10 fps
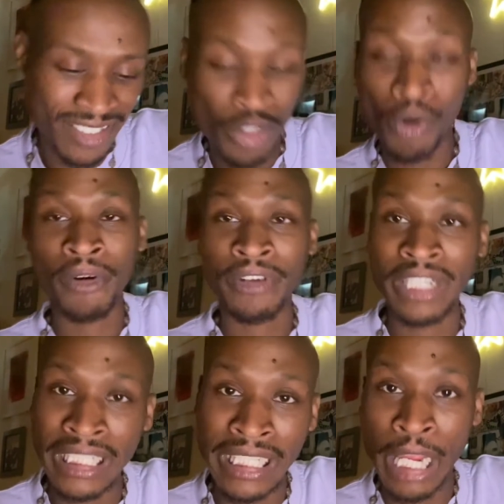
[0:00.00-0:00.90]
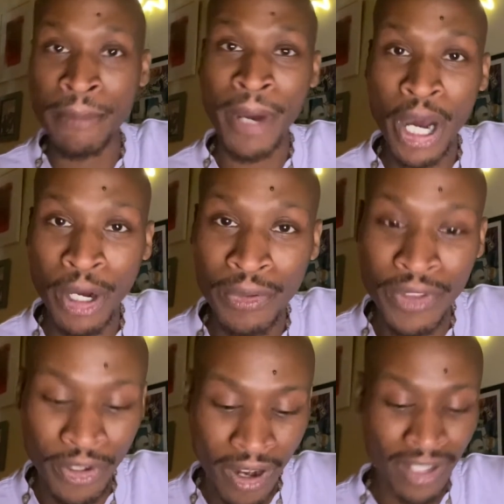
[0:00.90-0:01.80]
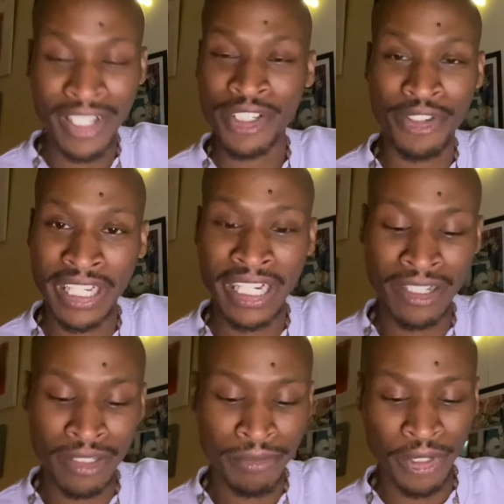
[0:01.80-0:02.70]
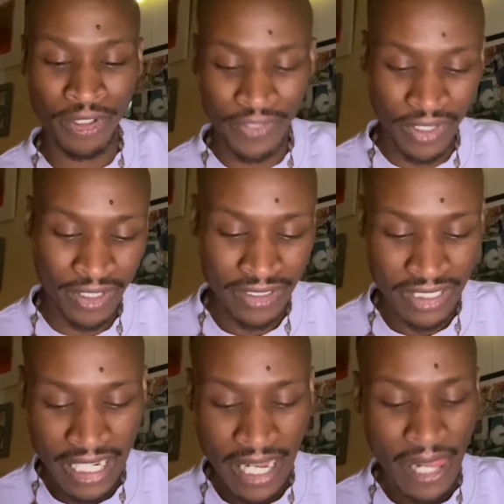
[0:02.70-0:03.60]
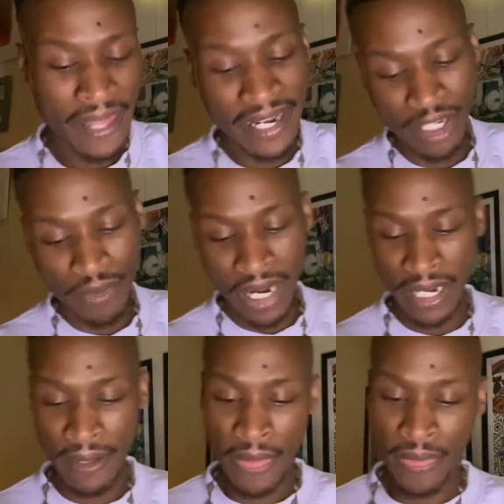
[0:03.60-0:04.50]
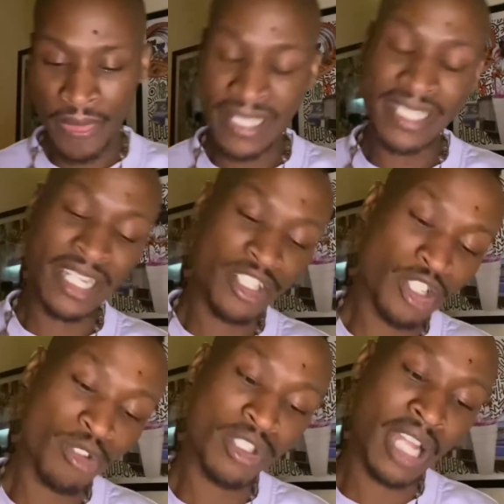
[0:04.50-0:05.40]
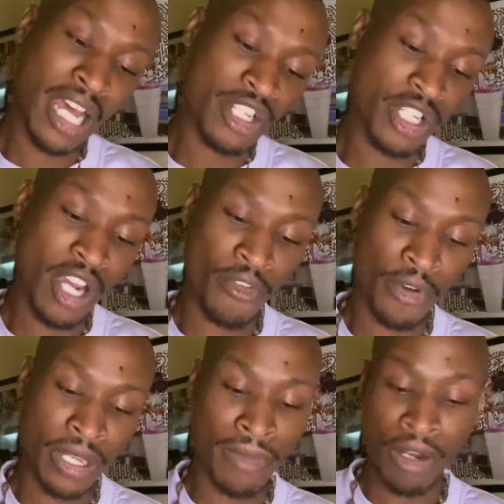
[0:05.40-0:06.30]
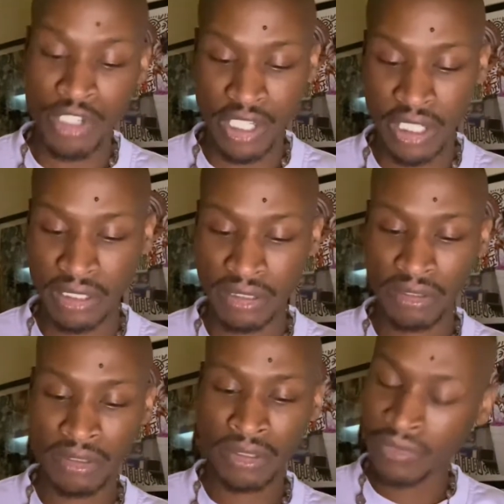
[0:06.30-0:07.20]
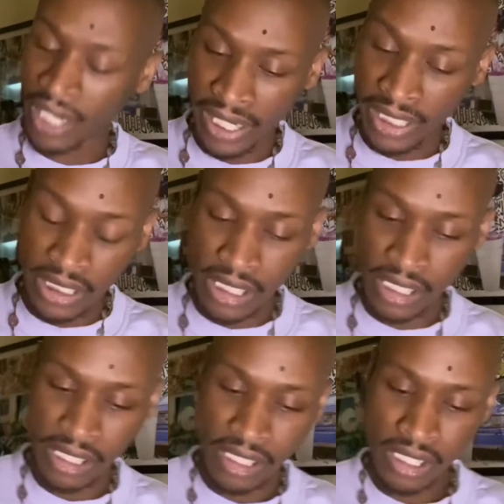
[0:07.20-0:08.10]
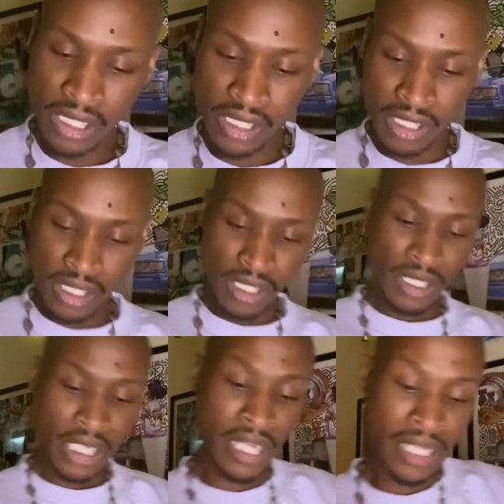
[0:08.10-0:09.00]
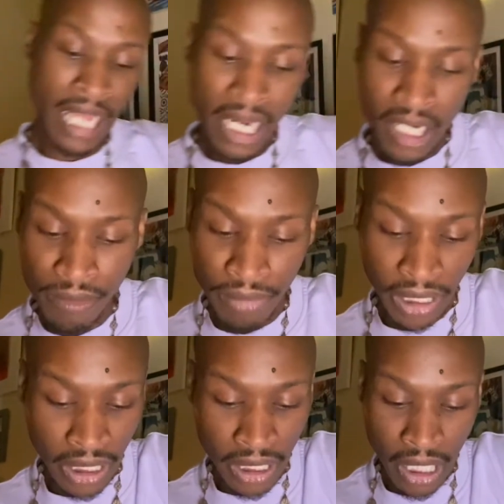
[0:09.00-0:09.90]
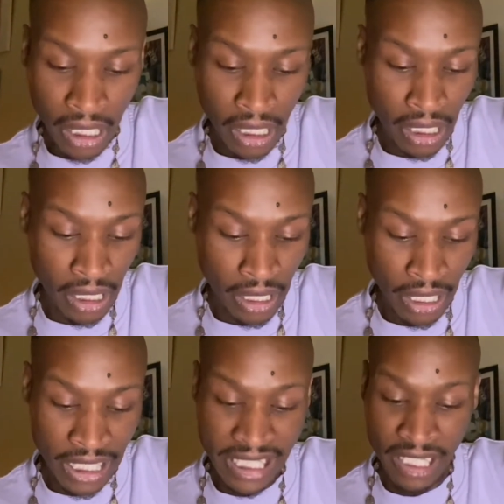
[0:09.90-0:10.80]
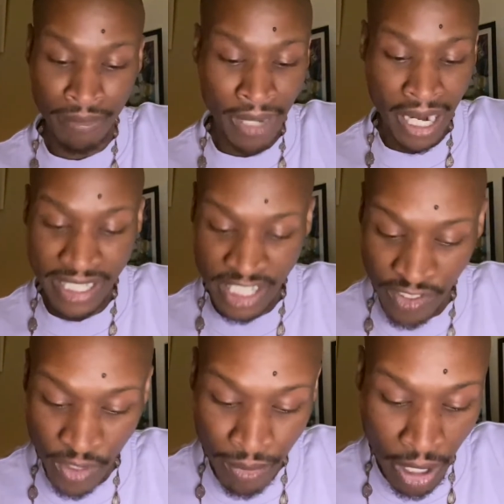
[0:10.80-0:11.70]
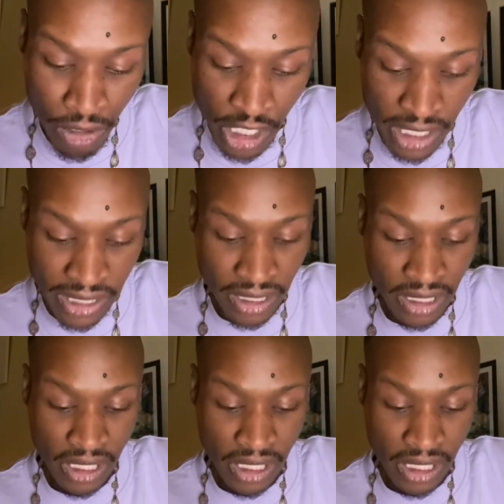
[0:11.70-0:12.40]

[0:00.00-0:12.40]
Dory, Nemo, they're all under there. Beautiful. Anyway, this says use logic over emotion, right? And that could be, is it a positive emotion?